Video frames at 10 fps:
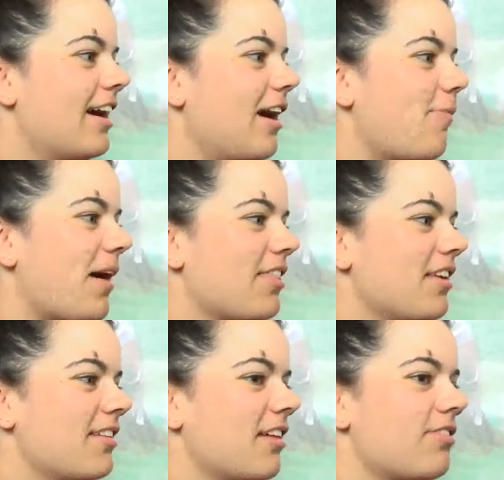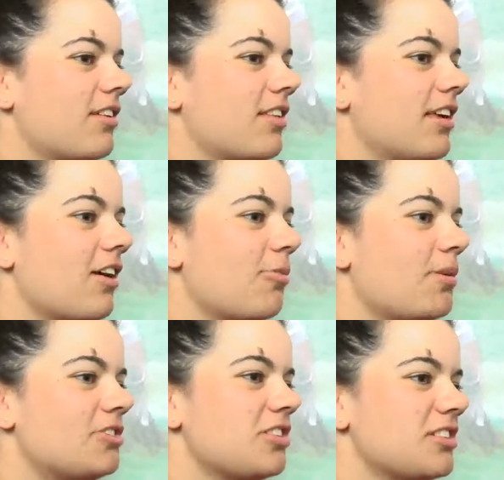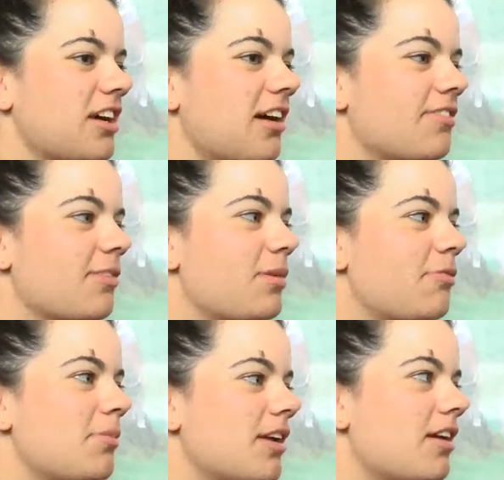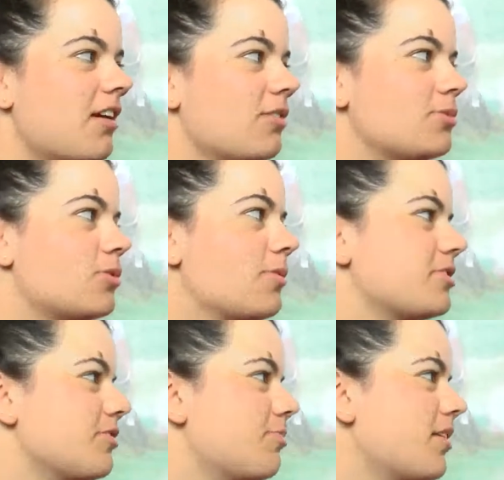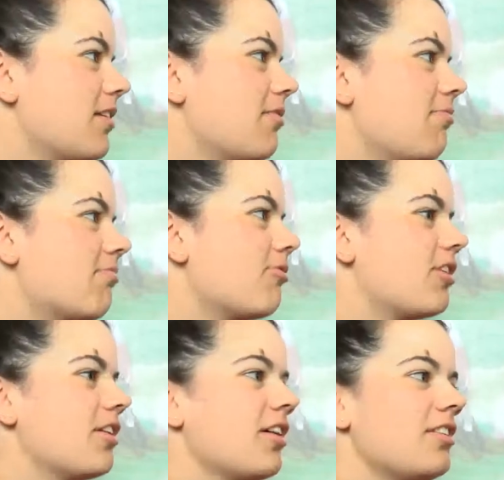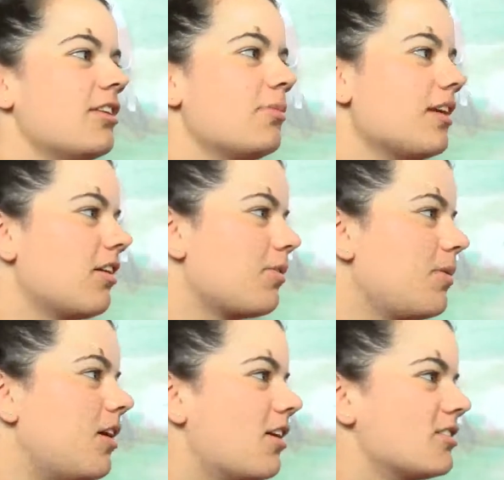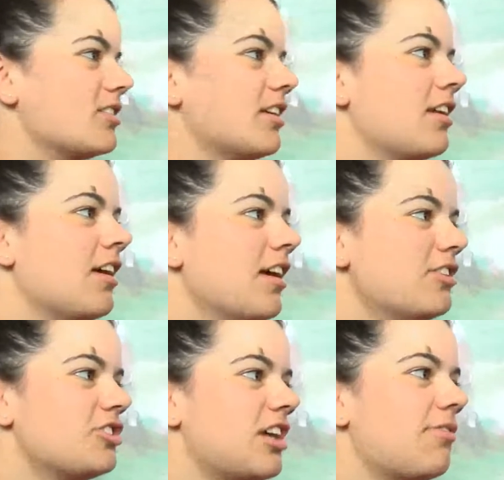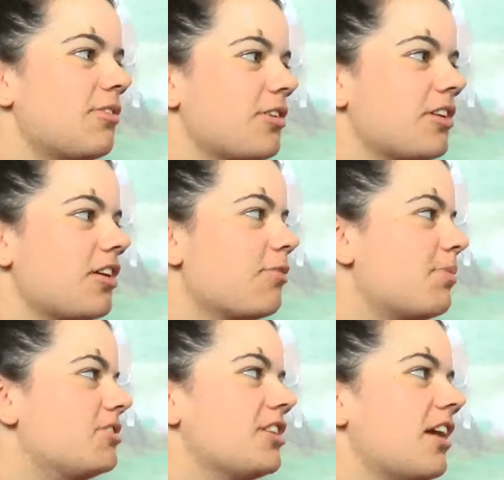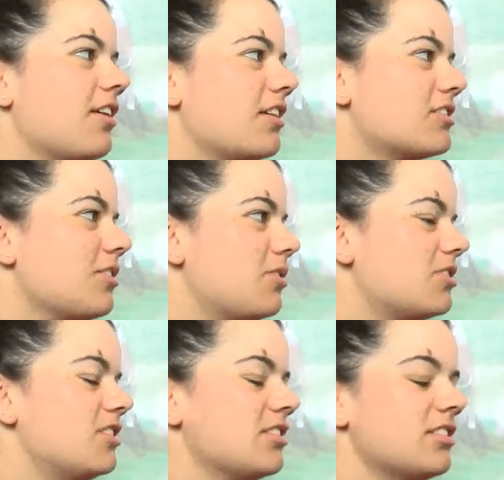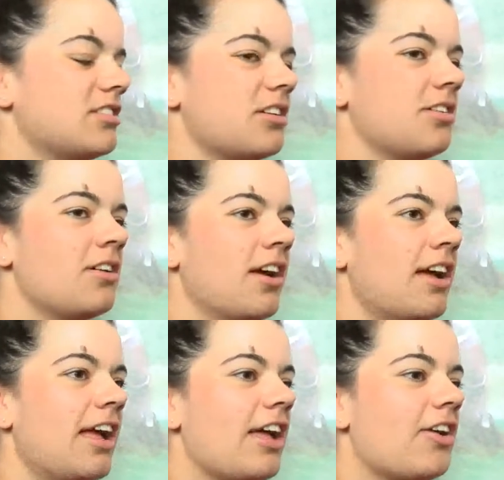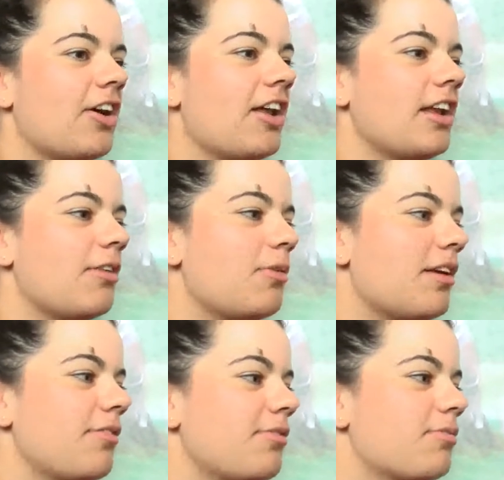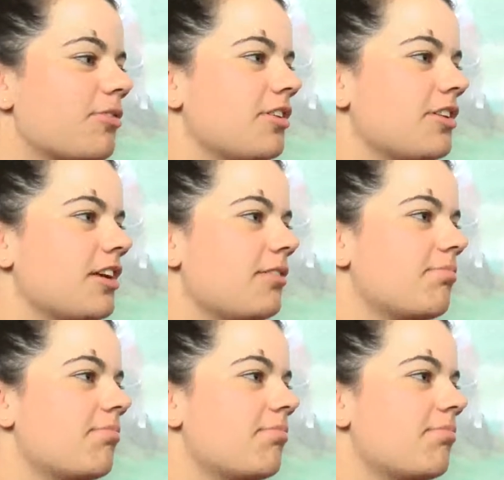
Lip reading: I think definitely our pitching staff. I mean, me and Autumn Storms have been really good, limiting our walks and just having really good pitching outings the whole season. So, and our hitting, we've really